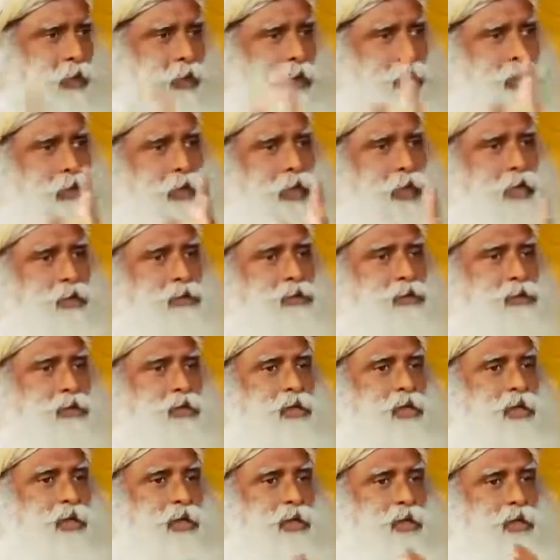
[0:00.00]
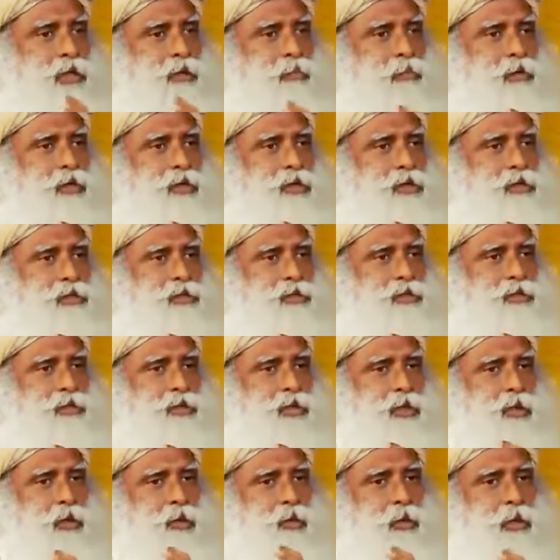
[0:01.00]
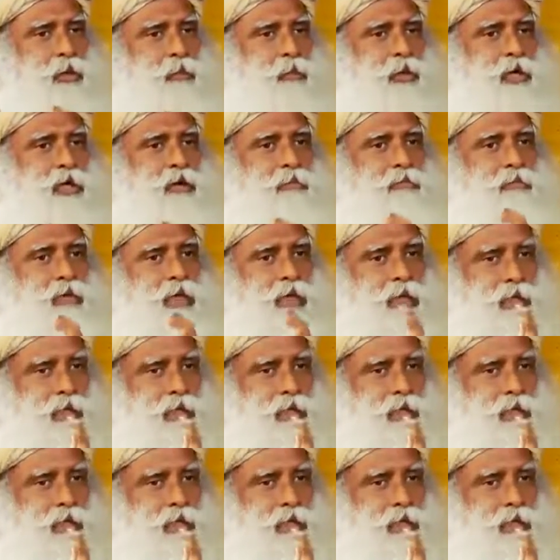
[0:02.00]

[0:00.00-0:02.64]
naturally criminals will become